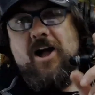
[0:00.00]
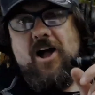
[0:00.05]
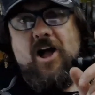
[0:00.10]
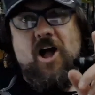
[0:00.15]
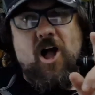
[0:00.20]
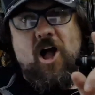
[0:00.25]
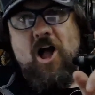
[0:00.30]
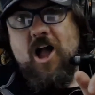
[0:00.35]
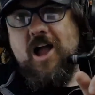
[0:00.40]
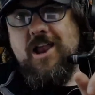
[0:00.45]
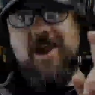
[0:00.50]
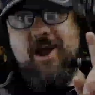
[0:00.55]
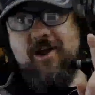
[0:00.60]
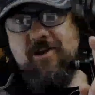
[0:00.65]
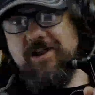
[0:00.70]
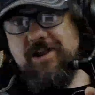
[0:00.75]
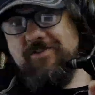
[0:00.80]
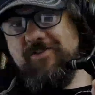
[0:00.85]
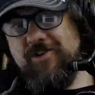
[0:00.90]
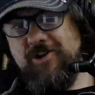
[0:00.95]
I don't
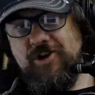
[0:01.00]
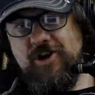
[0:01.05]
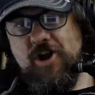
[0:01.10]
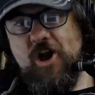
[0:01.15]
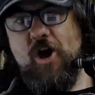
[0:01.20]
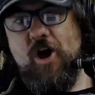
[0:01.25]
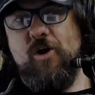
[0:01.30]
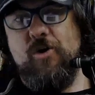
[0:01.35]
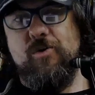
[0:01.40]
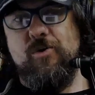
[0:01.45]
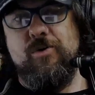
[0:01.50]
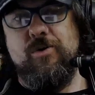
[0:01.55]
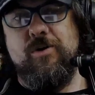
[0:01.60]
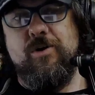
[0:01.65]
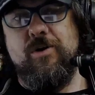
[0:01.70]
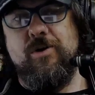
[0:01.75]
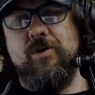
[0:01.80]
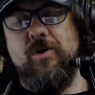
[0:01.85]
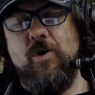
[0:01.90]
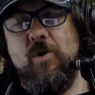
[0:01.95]
even know
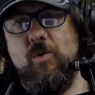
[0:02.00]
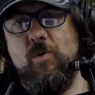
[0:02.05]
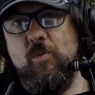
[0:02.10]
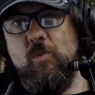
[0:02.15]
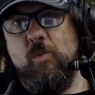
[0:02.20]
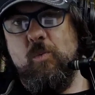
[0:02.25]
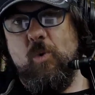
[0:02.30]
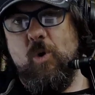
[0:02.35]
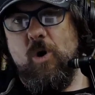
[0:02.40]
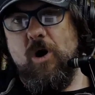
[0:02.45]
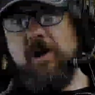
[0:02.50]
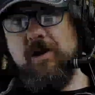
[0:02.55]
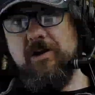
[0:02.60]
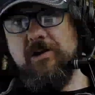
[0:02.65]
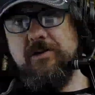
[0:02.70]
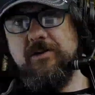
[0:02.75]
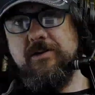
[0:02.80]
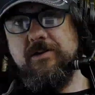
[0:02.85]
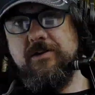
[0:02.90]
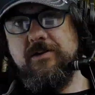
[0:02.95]
what
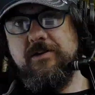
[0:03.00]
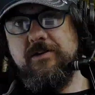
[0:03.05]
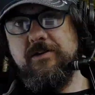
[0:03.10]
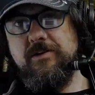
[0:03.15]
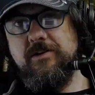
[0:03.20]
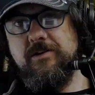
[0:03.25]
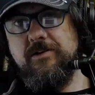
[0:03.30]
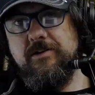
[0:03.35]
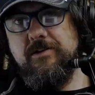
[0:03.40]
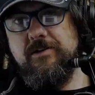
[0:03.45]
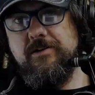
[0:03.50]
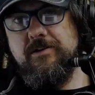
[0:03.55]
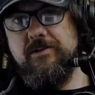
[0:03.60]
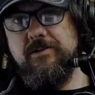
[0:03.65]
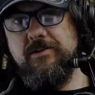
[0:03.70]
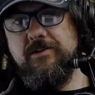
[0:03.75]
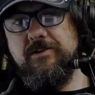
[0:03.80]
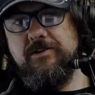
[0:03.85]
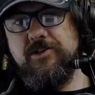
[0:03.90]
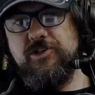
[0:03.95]

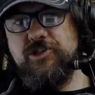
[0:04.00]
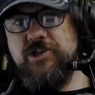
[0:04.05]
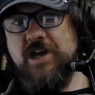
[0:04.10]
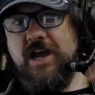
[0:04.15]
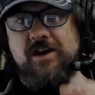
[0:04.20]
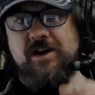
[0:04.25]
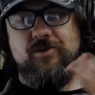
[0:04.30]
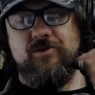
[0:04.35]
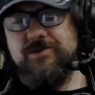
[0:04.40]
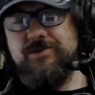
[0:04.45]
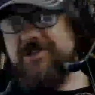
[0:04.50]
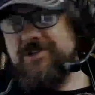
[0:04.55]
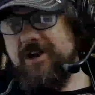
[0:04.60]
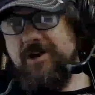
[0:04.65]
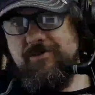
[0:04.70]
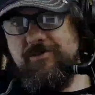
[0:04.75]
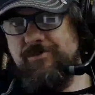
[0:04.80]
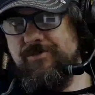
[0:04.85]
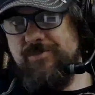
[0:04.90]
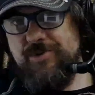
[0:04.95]
channels
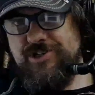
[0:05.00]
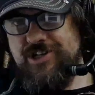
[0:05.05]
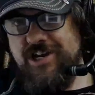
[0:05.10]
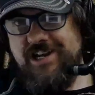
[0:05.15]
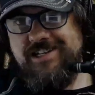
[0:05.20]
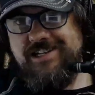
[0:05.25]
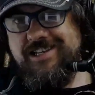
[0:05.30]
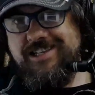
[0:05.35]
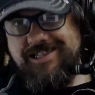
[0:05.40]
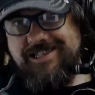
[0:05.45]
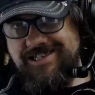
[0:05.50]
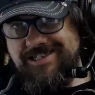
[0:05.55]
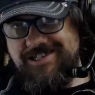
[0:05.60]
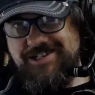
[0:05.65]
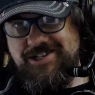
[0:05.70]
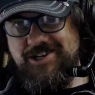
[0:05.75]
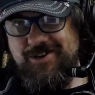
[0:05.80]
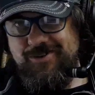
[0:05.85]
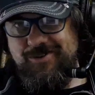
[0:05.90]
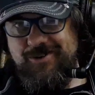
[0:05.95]
I'm projecting this
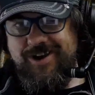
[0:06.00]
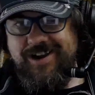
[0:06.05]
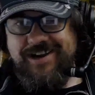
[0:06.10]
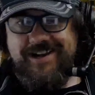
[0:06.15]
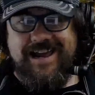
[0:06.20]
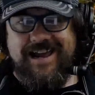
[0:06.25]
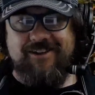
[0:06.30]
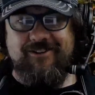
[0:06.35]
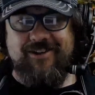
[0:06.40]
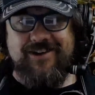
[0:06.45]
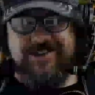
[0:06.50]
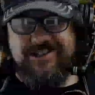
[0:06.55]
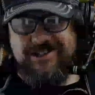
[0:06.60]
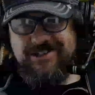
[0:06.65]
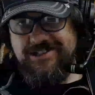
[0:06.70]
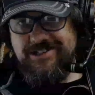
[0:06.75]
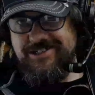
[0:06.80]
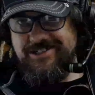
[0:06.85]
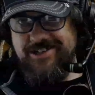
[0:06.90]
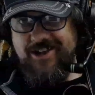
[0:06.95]
to right now. I
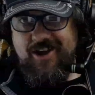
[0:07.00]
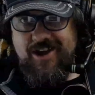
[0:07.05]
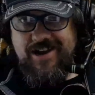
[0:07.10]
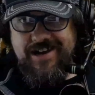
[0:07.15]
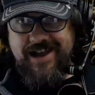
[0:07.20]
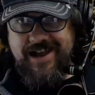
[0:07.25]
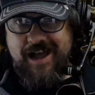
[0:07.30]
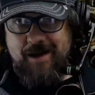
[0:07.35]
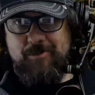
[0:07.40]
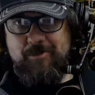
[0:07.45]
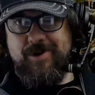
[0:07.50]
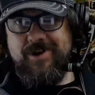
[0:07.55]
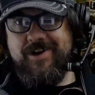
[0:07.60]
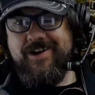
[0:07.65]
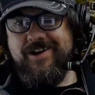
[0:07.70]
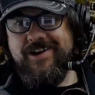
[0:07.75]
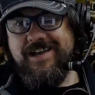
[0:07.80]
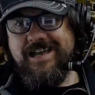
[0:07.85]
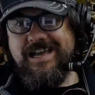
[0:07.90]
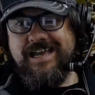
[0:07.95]
just signed up
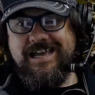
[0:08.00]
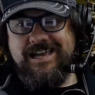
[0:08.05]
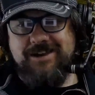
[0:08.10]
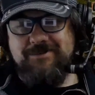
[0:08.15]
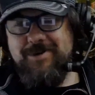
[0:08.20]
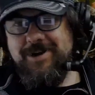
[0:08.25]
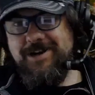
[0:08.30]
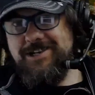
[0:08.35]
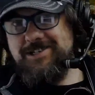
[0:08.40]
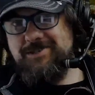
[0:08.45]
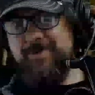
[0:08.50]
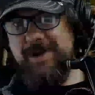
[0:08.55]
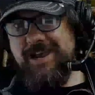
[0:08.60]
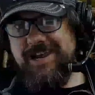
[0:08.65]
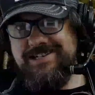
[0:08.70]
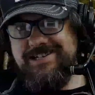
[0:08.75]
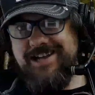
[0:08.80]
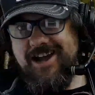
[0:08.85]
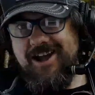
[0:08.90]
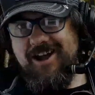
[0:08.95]
in my spare
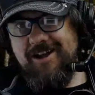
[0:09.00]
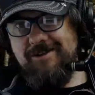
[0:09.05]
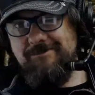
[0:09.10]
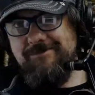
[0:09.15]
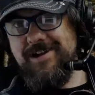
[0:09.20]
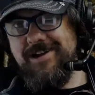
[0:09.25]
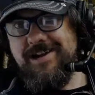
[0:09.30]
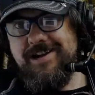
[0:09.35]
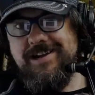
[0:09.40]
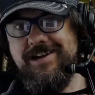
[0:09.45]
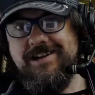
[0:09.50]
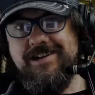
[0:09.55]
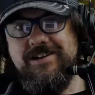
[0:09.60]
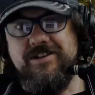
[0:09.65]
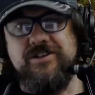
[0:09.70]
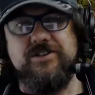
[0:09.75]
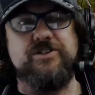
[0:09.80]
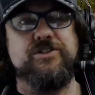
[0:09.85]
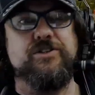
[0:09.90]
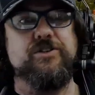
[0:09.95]
time
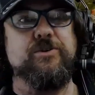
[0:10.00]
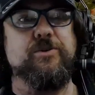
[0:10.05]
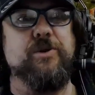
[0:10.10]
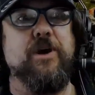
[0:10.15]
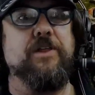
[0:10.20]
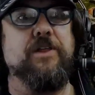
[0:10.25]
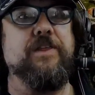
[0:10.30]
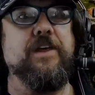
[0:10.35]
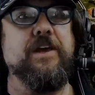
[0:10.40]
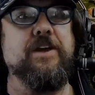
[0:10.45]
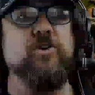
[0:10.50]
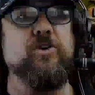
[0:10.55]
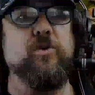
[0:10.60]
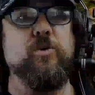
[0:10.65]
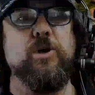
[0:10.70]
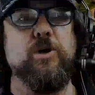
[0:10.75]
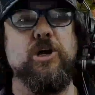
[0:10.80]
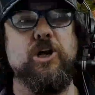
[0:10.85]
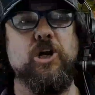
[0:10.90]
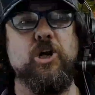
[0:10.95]
to a thing called
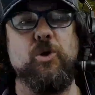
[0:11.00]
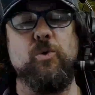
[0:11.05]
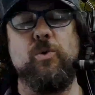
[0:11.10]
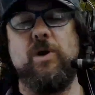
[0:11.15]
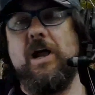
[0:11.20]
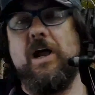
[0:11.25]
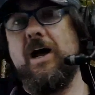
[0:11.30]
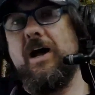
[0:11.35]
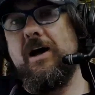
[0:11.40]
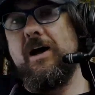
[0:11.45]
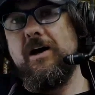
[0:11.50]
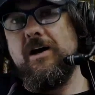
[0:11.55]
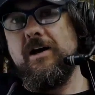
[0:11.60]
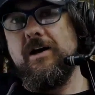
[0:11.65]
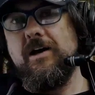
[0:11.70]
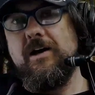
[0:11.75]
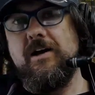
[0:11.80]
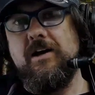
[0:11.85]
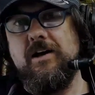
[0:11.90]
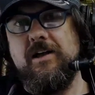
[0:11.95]
Loola
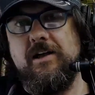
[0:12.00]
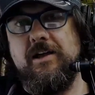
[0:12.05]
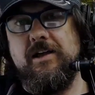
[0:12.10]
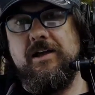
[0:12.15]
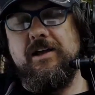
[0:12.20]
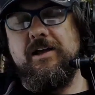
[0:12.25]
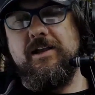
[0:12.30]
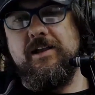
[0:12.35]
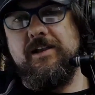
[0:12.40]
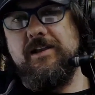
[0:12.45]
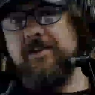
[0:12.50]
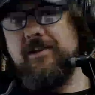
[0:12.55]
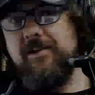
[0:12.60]
in